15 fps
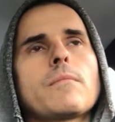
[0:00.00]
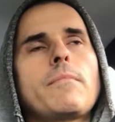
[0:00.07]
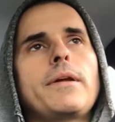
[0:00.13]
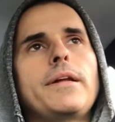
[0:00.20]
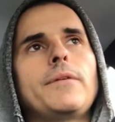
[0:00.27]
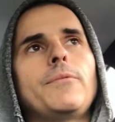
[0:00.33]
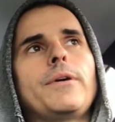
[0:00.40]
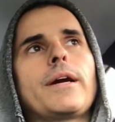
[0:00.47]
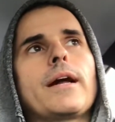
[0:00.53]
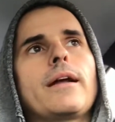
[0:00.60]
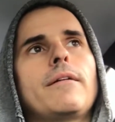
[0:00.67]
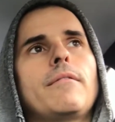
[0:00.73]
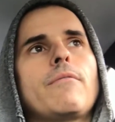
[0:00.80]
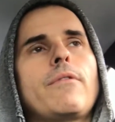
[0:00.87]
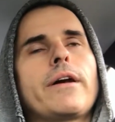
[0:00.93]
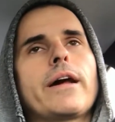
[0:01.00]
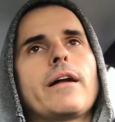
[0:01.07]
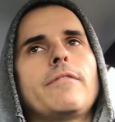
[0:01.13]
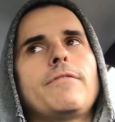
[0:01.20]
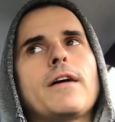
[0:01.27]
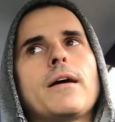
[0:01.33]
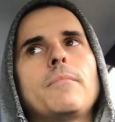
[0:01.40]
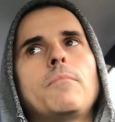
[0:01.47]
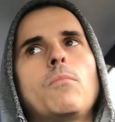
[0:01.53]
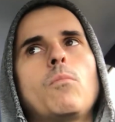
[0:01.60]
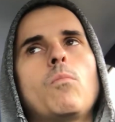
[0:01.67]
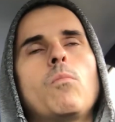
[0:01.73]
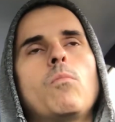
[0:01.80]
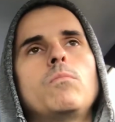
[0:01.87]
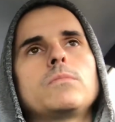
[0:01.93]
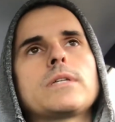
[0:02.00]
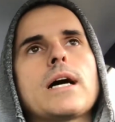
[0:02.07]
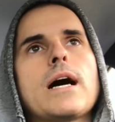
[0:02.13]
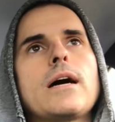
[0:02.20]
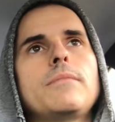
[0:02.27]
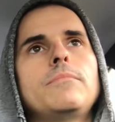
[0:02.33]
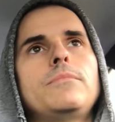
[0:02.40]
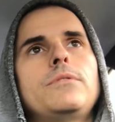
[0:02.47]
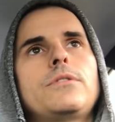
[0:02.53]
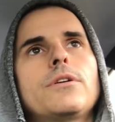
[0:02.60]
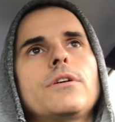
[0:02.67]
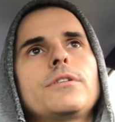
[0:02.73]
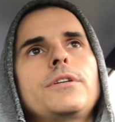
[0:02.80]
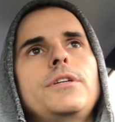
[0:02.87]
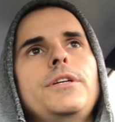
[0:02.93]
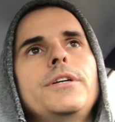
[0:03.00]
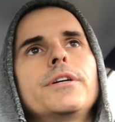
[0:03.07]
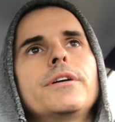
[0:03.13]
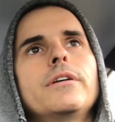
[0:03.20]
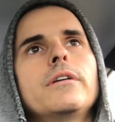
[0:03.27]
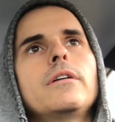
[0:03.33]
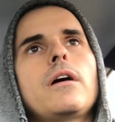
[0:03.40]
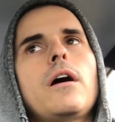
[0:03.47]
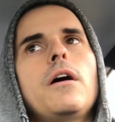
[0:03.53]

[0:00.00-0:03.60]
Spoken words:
Meaning we gotta find time during the year